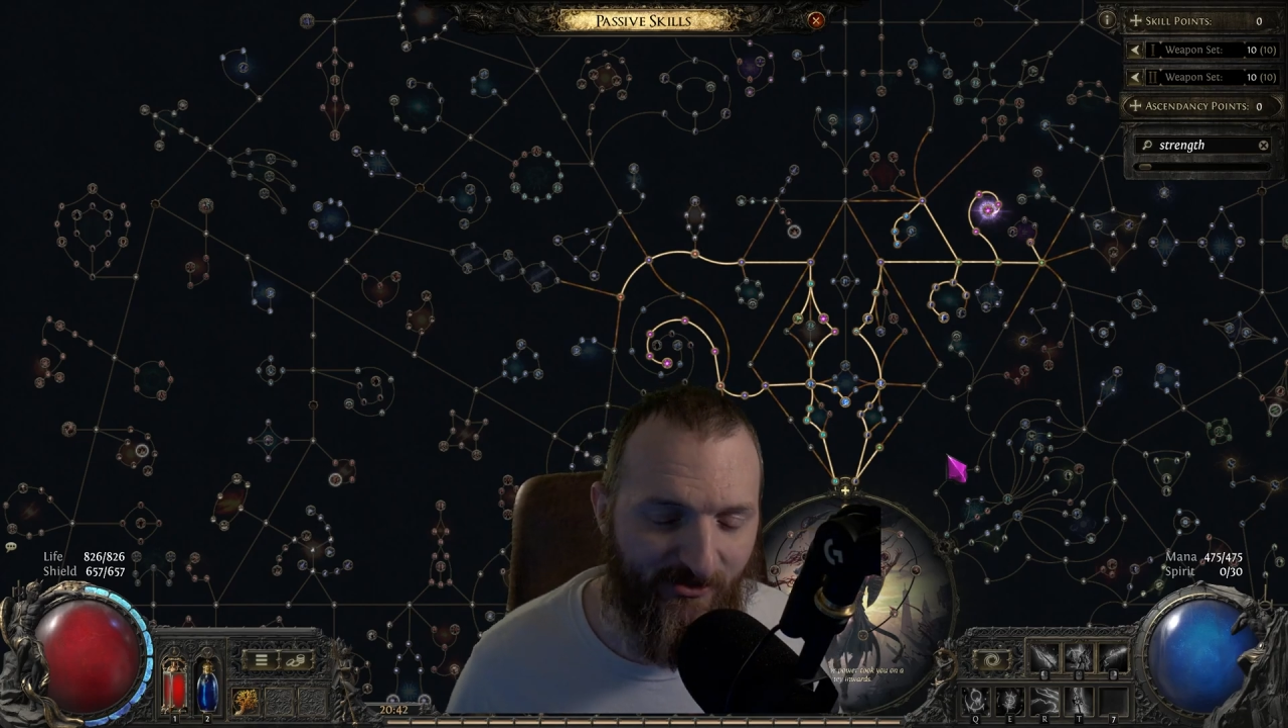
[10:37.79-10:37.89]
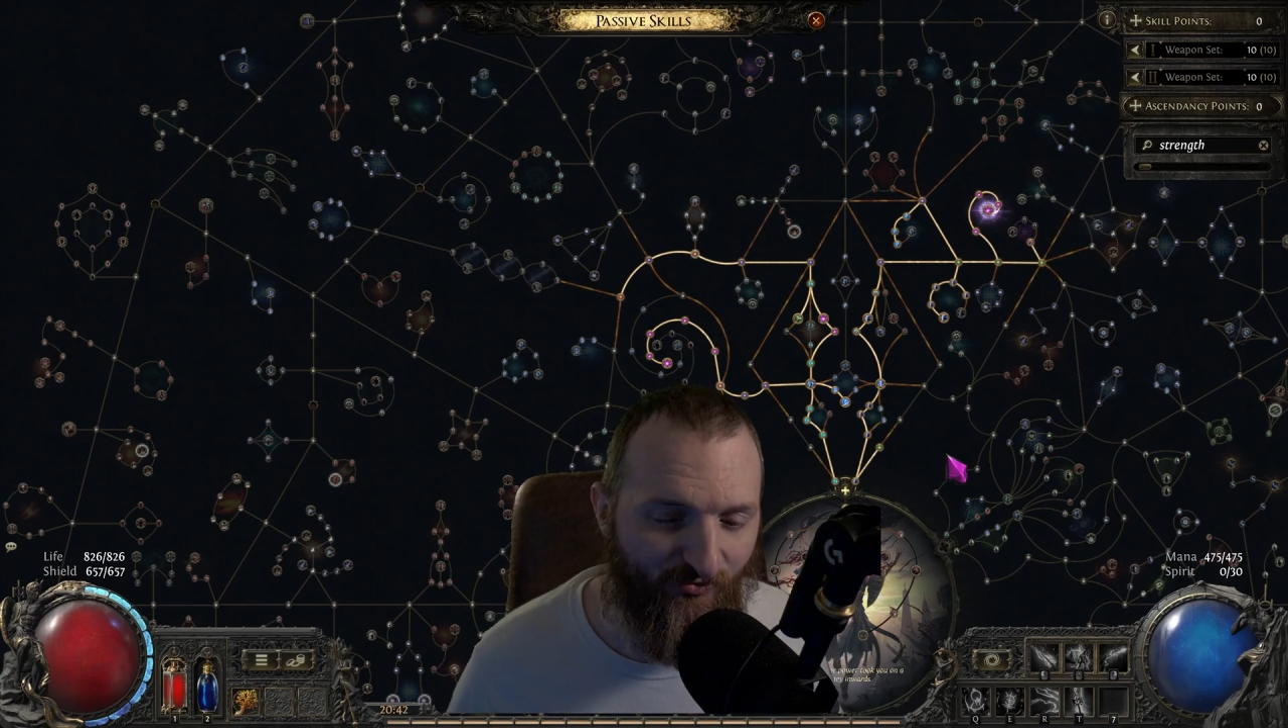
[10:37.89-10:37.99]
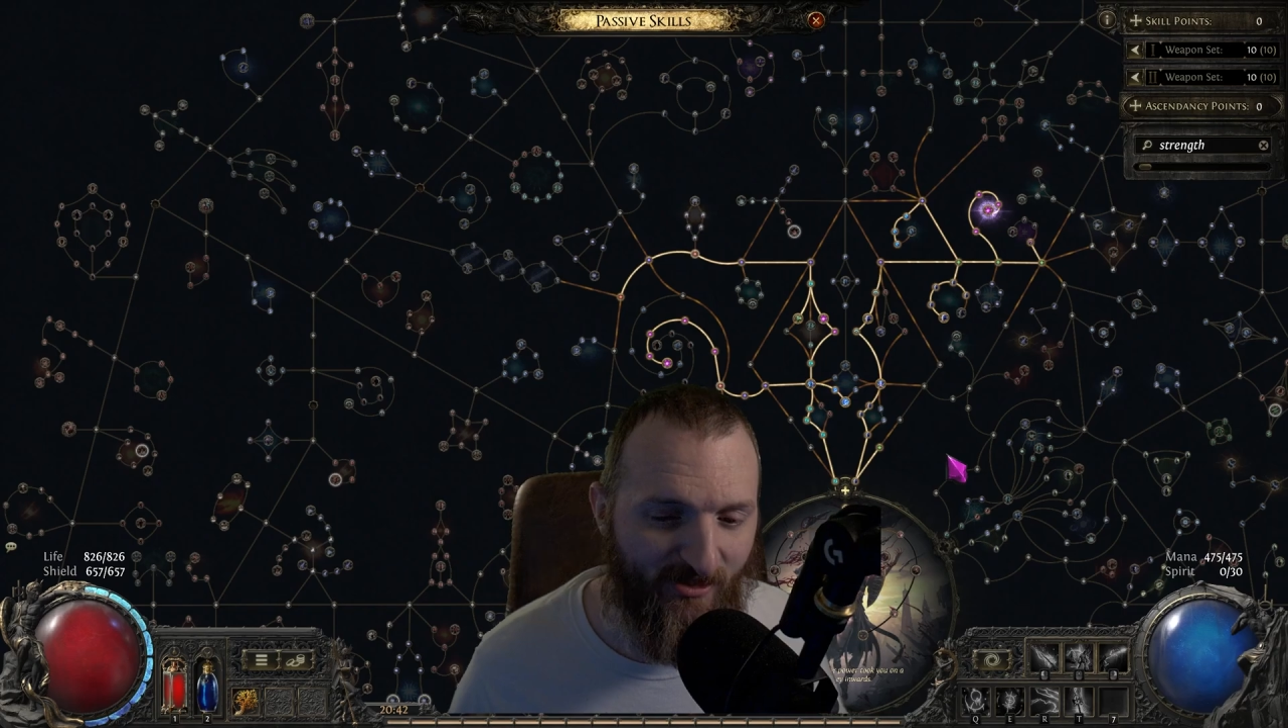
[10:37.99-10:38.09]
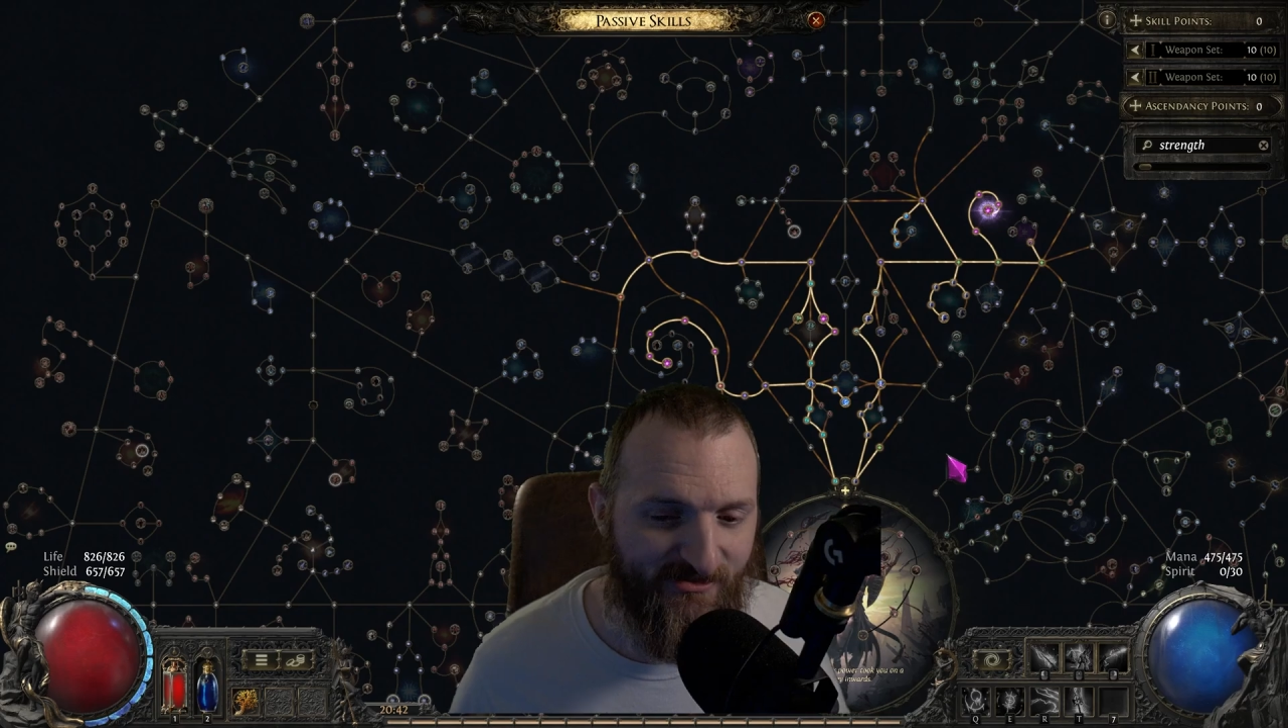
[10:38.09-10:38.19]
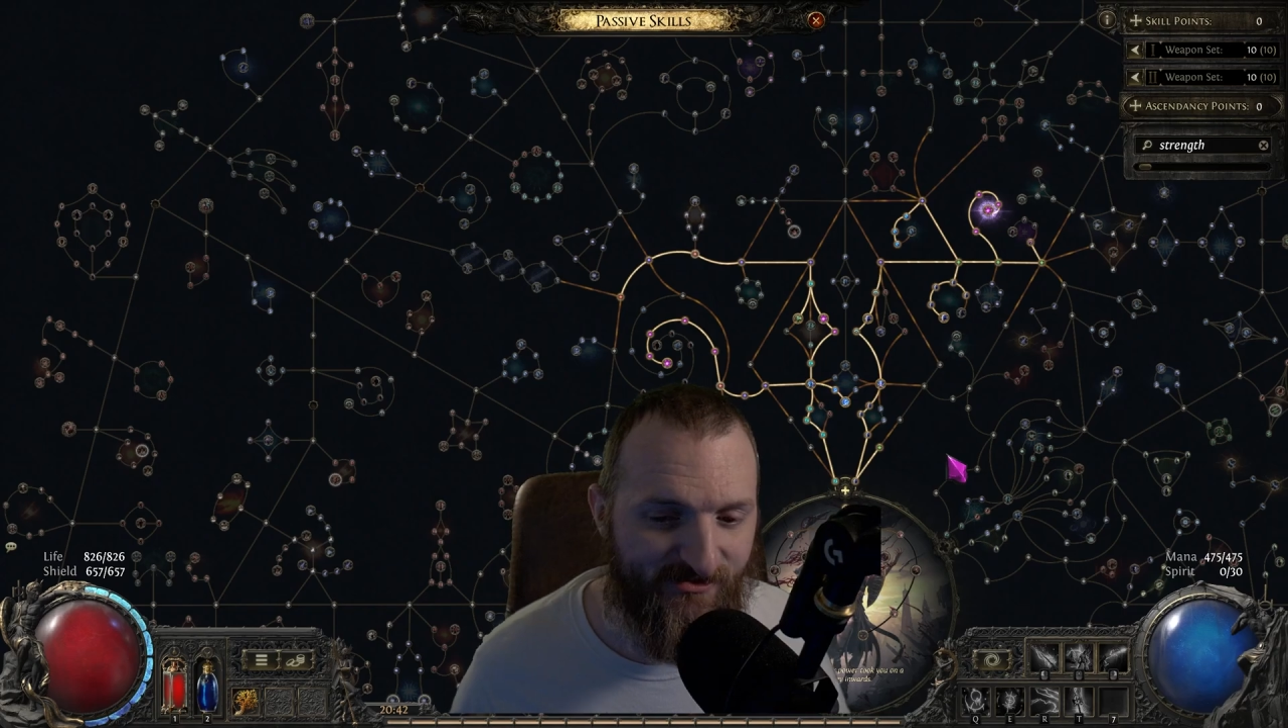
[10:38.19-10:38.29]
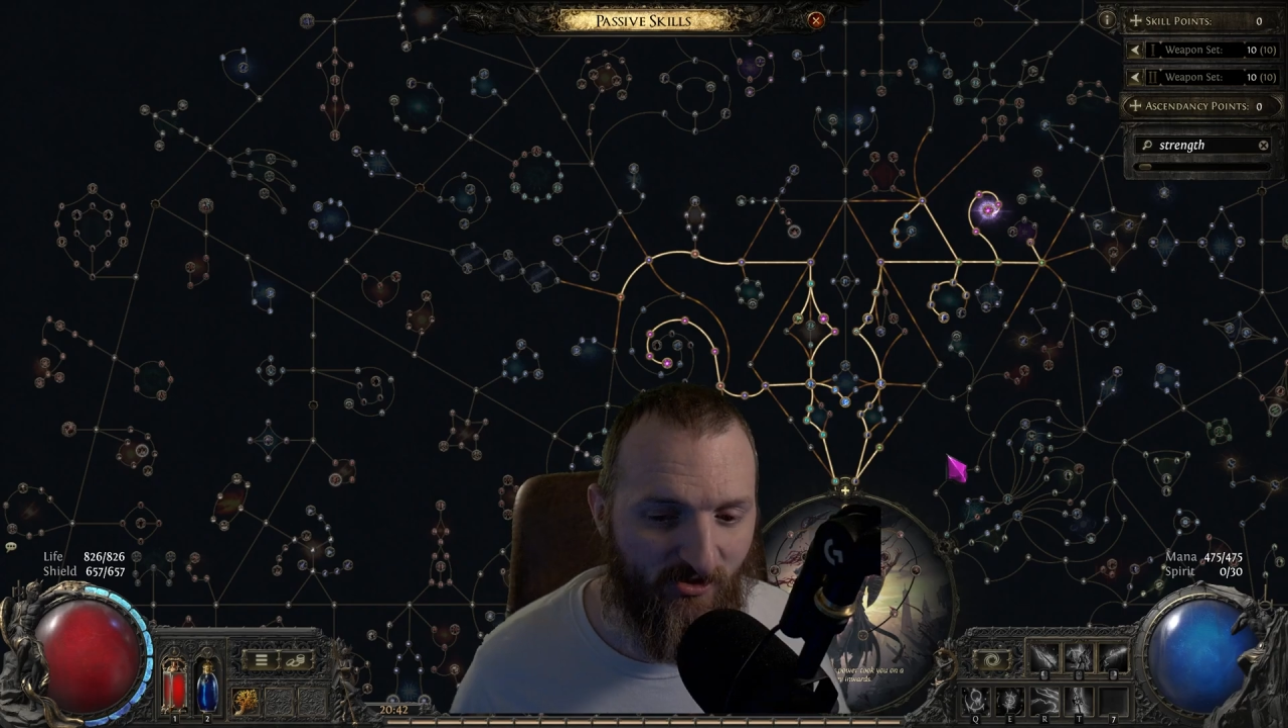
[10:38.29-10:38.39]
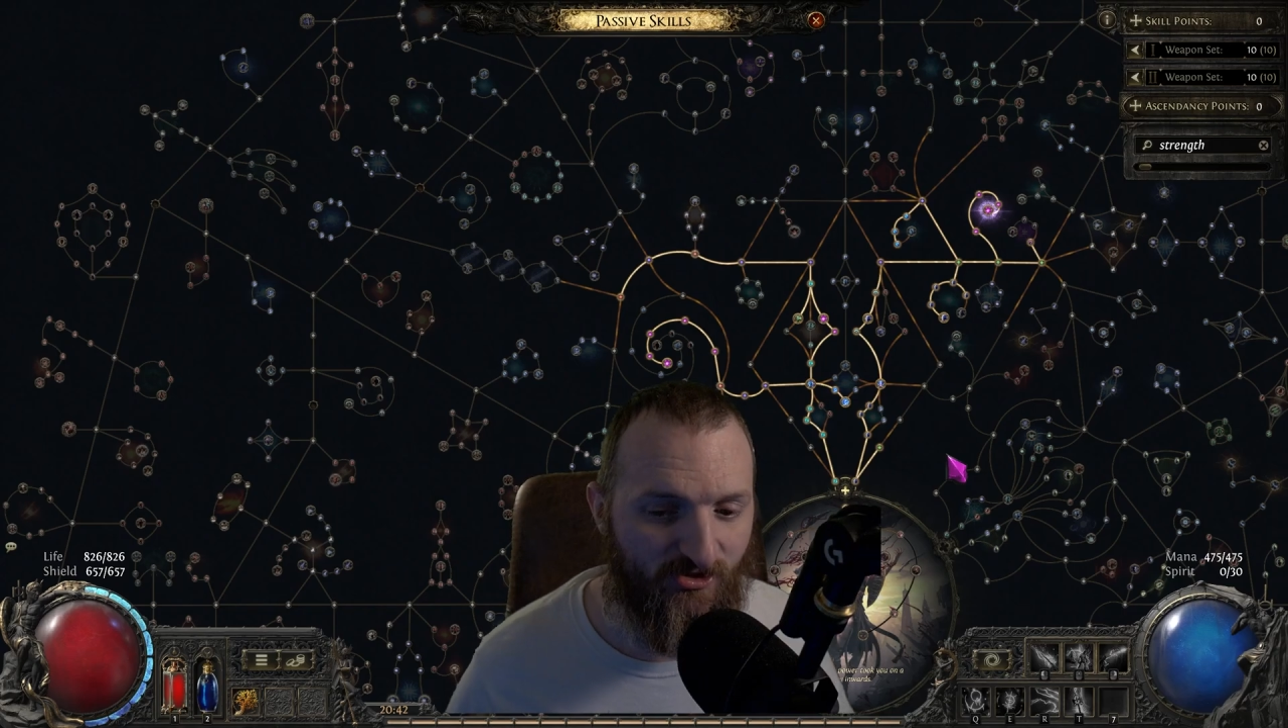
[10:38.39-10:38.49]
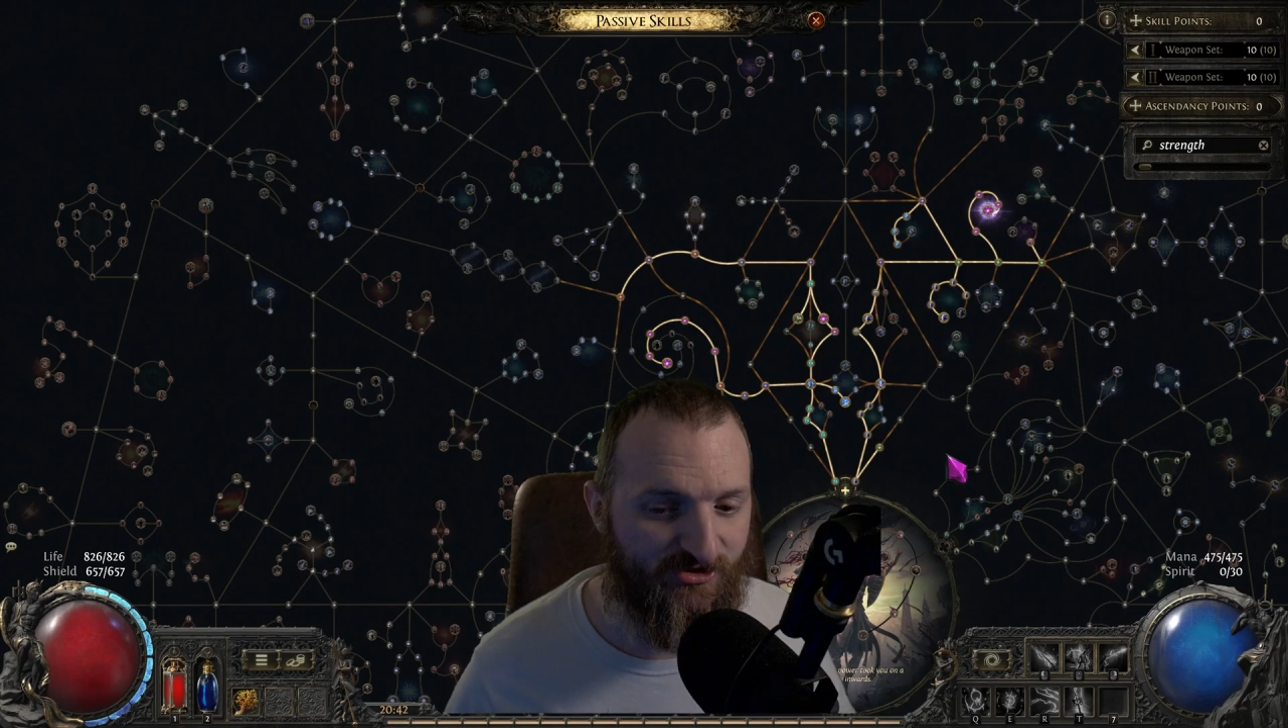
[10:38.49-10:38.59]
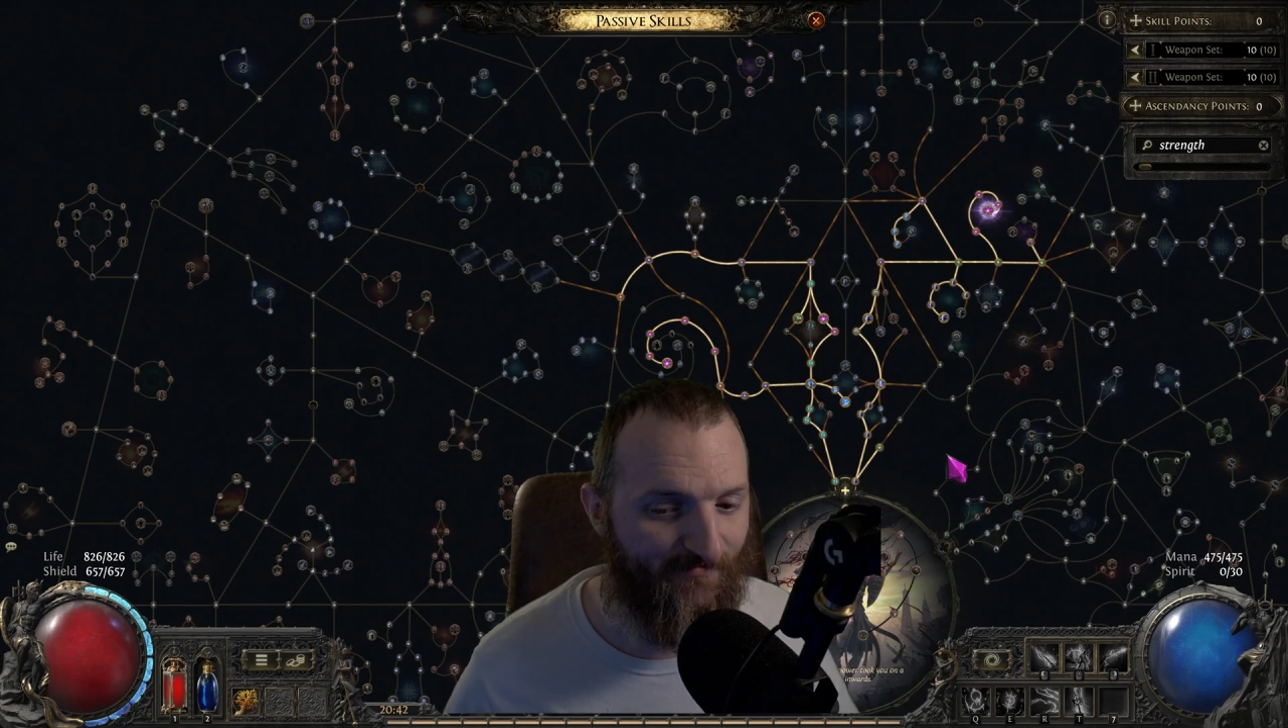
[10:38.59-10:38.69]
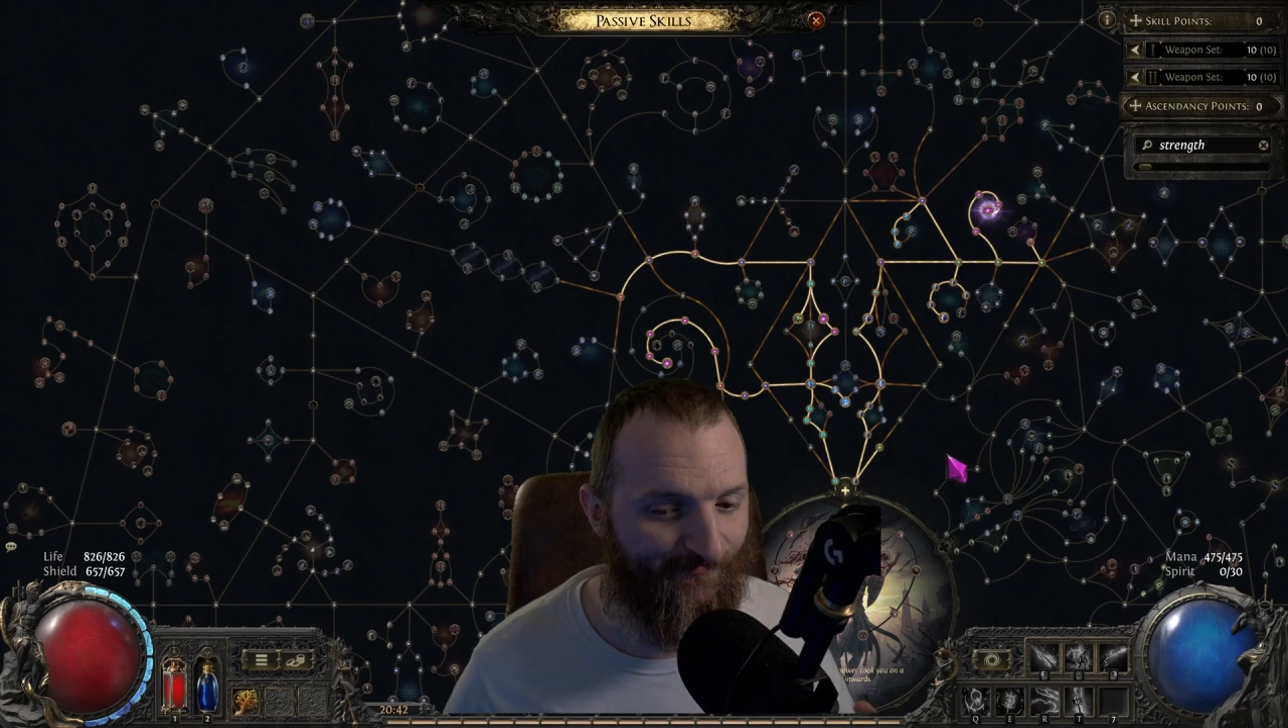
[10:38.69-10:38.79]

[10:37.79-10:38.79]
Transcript: research.